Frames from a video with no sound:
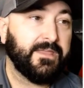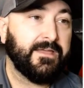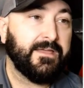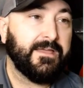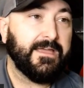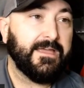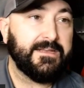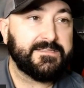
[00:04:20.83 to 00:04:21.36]

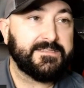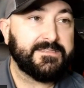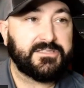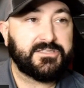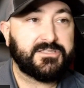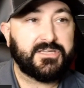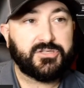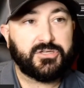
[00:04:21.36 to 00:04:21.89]
In his
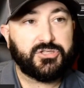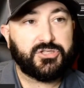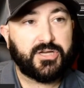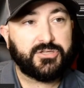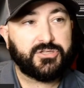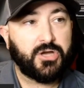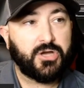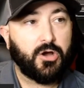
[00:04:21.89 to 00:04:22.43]
decision,
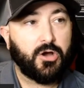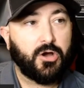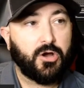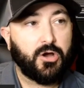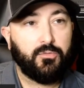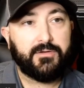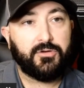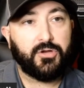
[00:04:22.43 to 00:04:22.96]
Judge
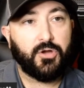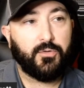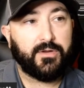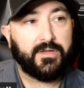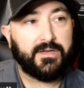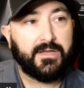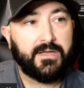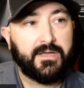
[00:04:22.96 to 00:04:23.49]
Hovland
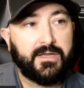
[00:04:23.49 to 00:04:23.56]
noted